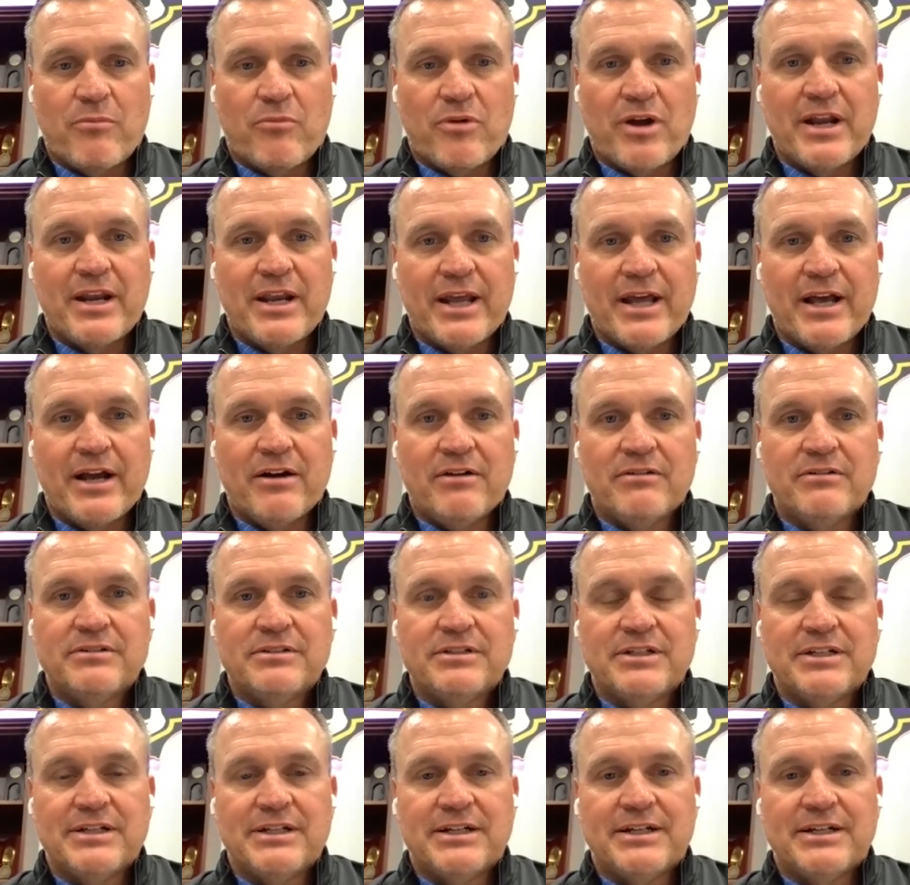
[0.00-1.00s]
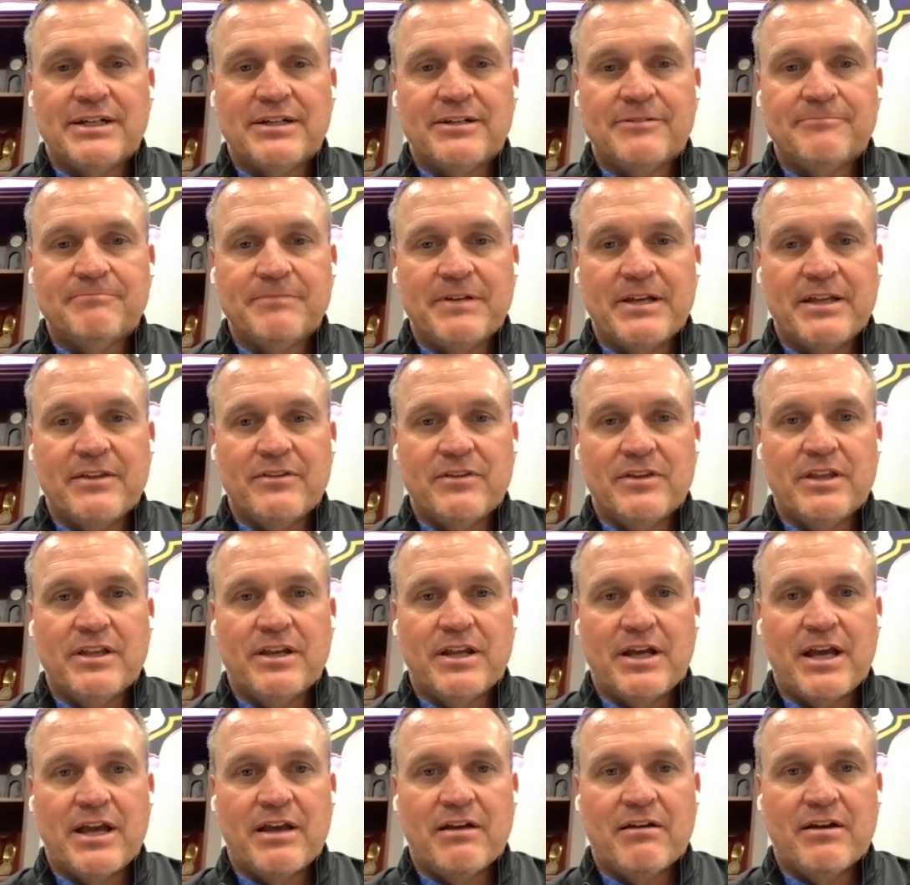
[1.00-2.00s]
right now. And
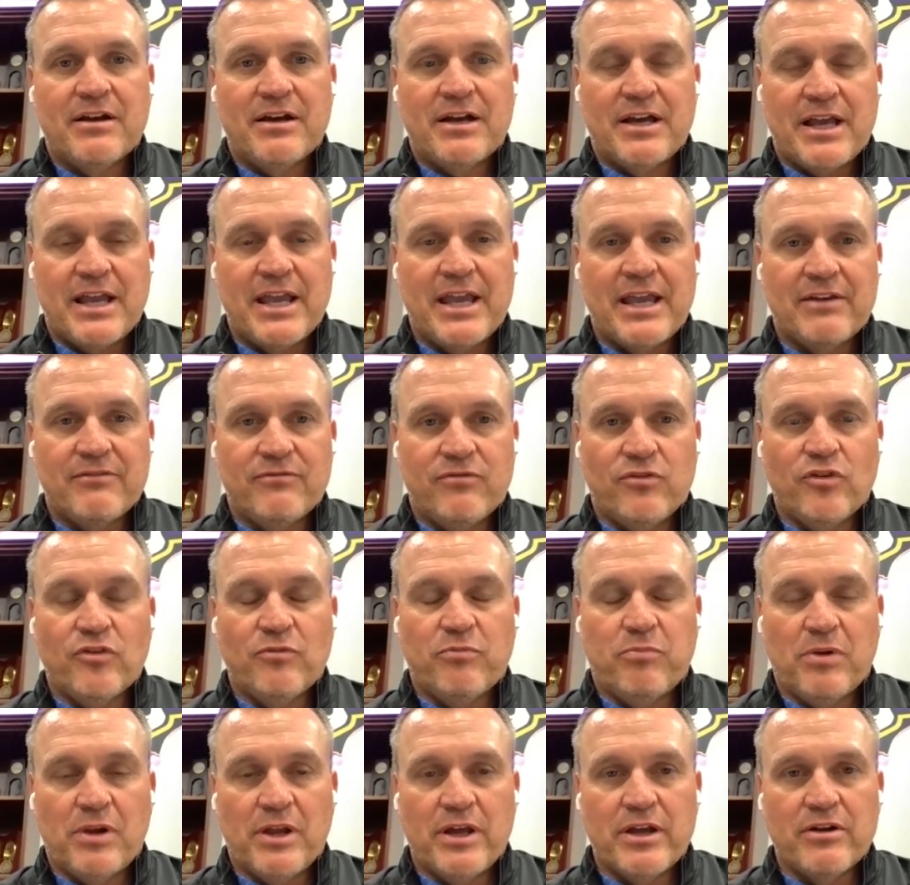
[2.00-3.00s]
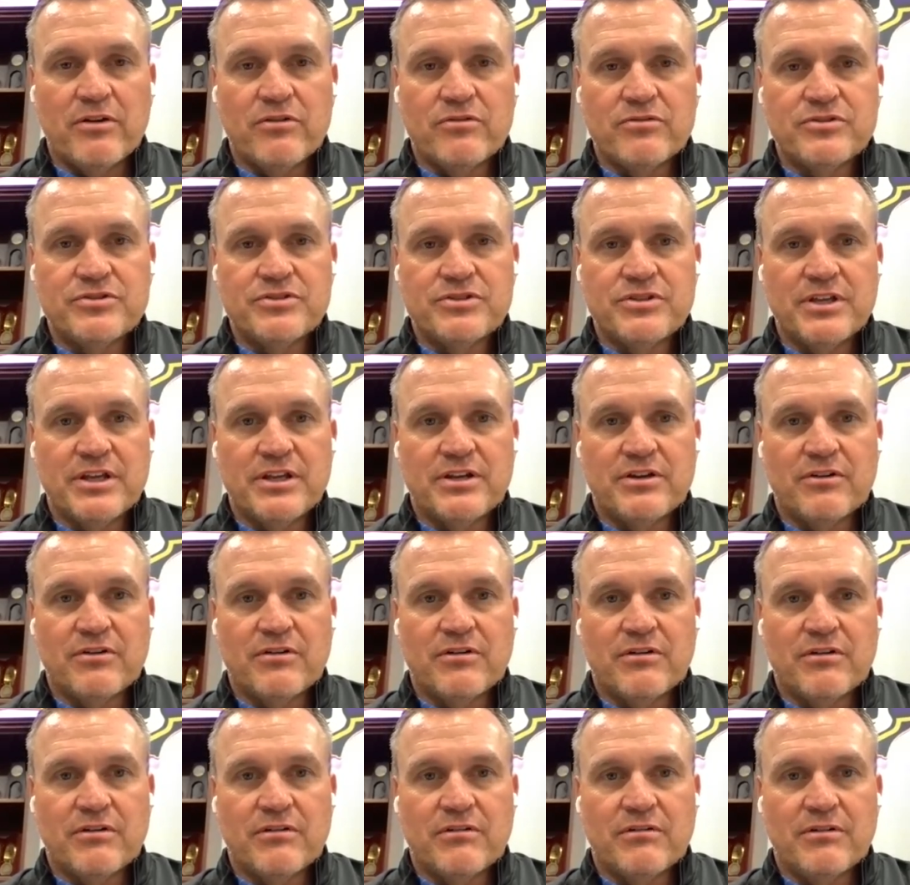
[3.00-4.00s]
then a handful of players that
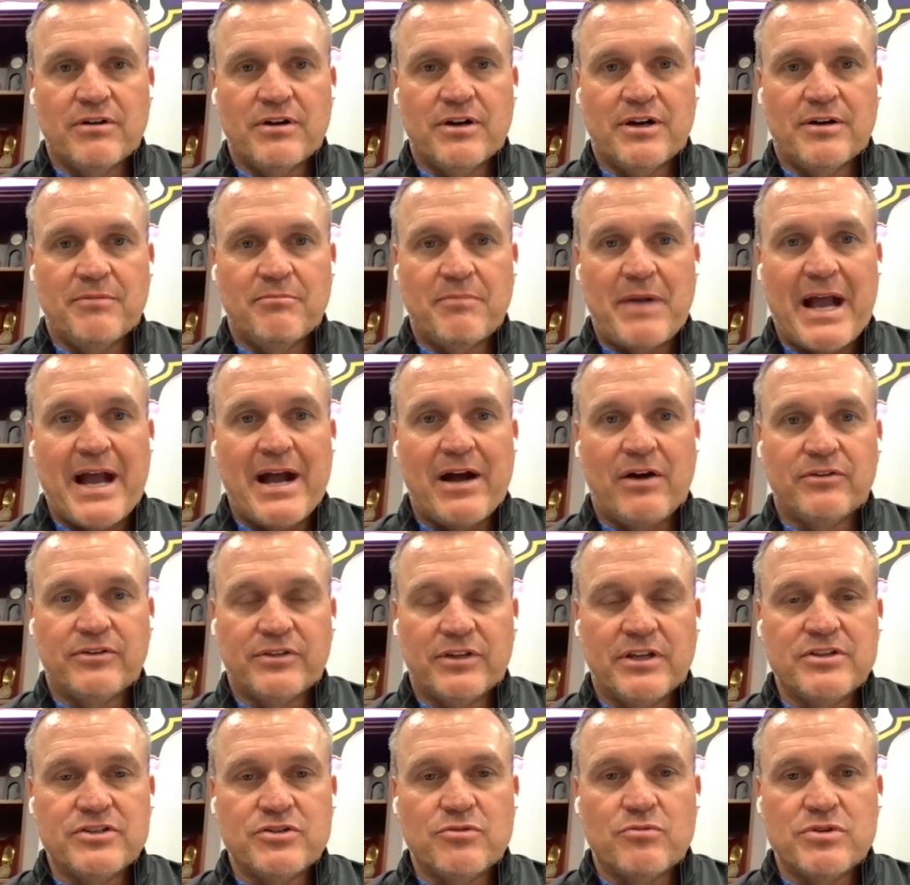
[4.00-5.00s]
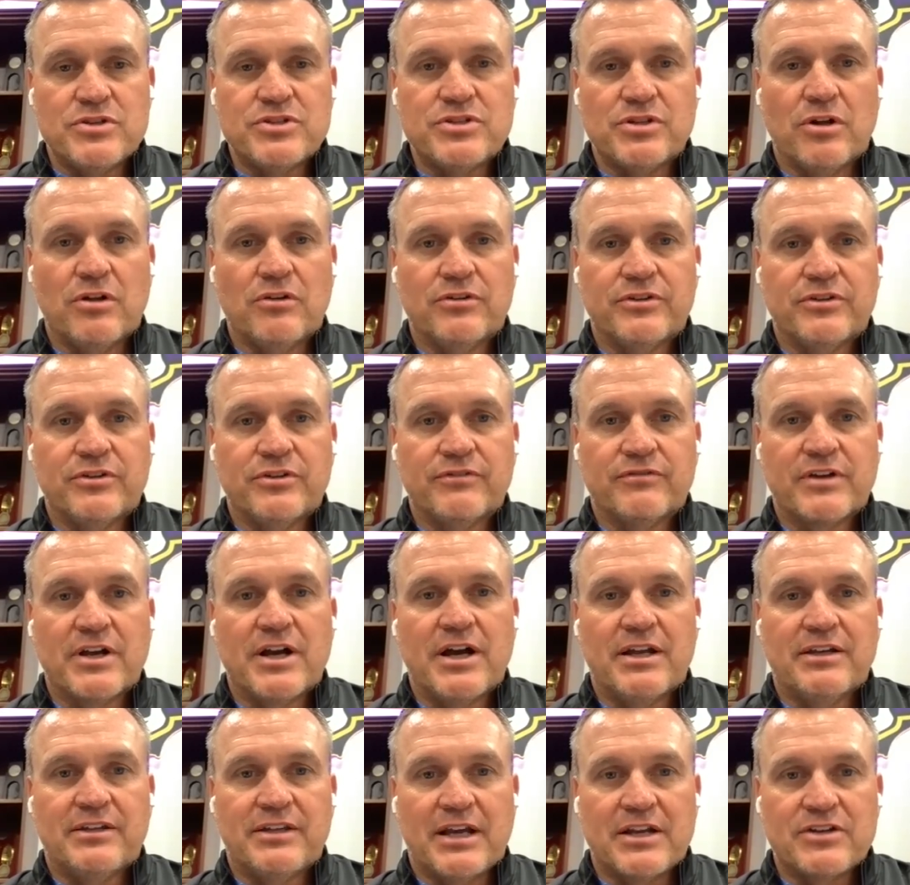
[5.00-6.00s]
are out as a result of
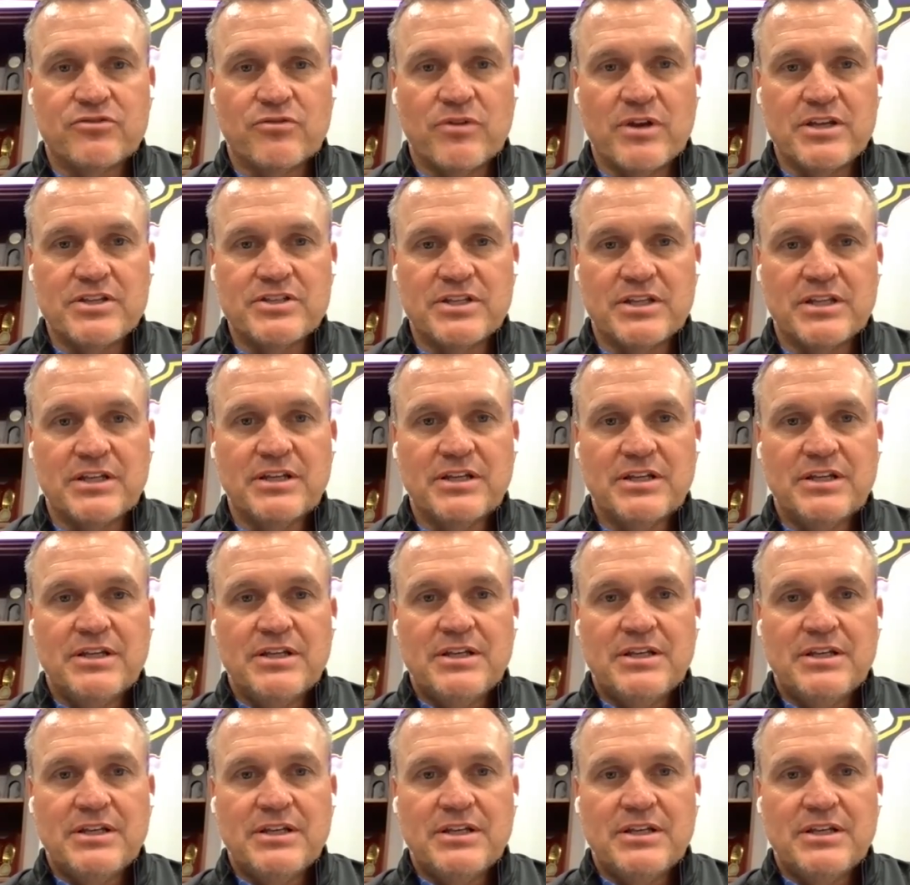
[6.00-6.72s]
contact tracing.